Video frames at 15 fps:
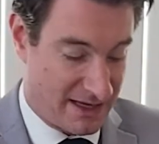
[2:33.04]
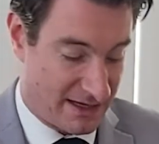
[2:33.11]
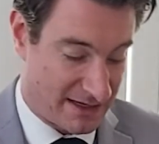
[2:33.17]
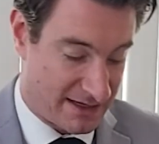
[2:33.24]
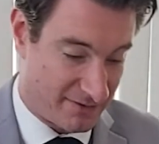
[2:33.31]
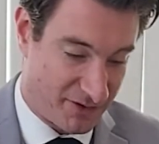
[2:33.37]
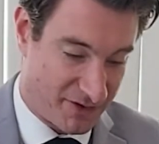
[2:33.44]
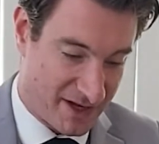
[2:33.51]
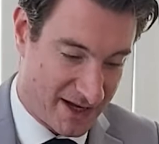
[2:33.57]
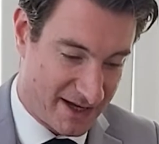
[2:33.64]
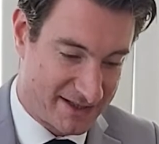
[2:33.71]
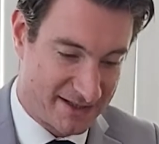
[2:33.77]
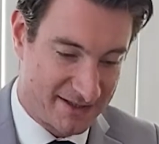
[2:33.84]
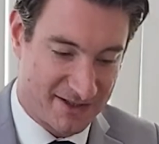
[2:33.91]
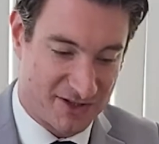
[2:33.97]
I've got the
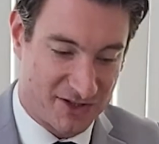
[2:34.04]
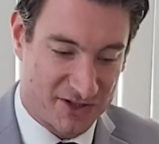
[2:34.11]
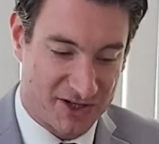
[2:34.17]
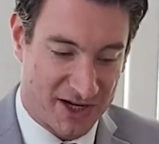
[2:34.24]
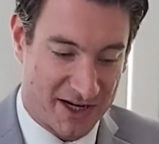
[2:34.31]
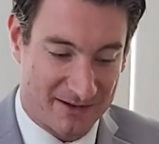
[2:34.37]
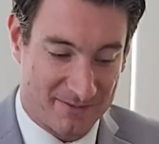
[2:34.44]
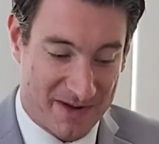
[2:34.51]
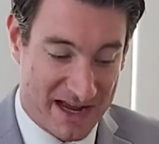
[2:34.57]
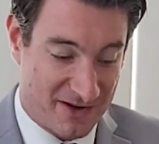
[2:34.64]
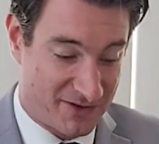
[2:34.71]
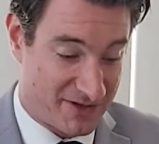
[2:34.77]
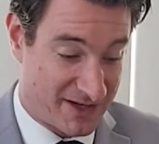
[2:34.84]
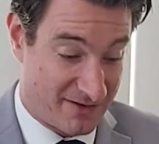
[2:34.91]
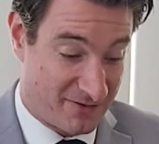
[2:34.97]
ice in just to shake it
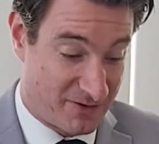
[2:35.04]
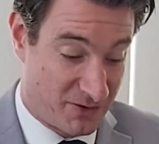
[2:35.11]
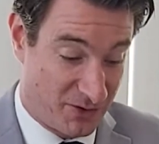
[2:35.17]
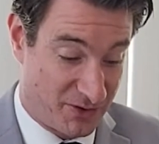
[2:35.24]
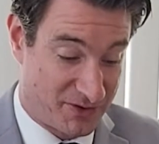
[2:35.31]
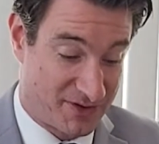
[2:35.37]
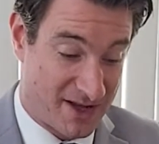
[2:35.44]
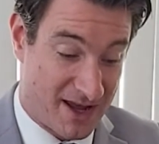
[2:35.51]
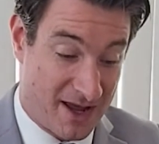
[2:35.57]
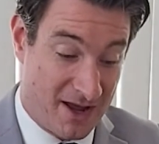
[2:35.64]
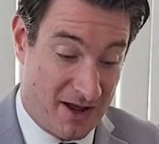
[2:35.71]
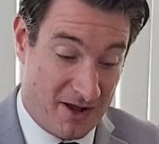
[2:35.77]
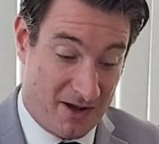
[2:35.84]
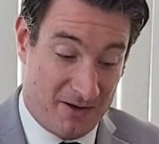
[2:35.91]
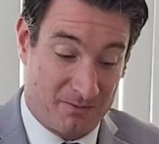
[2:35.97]
about, and of course,
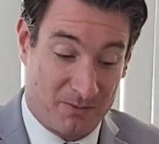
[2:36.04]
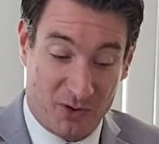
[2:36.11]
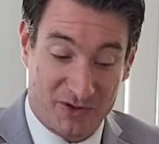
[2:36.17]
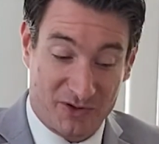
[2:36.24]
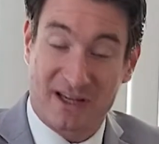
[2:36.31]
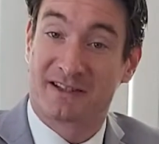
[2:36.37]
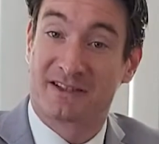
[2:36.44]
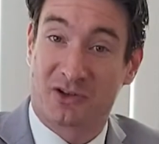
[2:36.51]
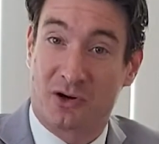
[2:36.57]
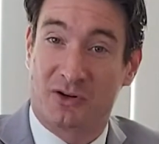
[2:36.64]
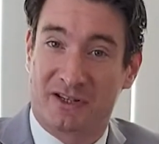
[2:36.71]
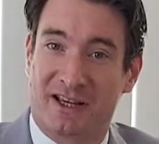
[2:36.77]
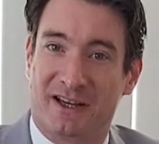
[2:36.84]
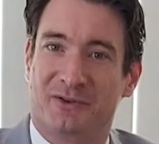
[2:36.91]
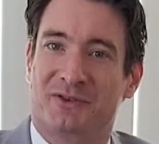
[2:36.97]
Bond has his
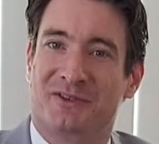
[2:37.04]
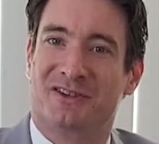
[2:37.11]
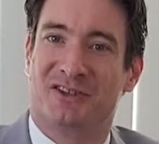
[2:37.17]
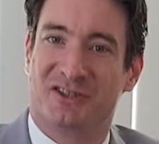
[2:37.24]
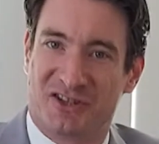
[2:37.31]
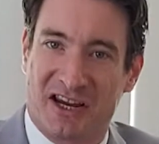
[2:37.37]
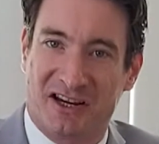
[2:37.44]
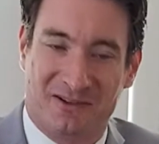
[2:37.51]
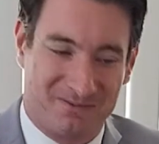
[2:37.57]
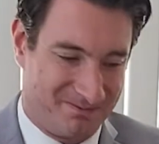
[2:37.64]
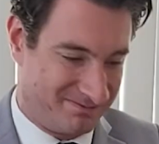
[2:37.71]
cocktails shaken.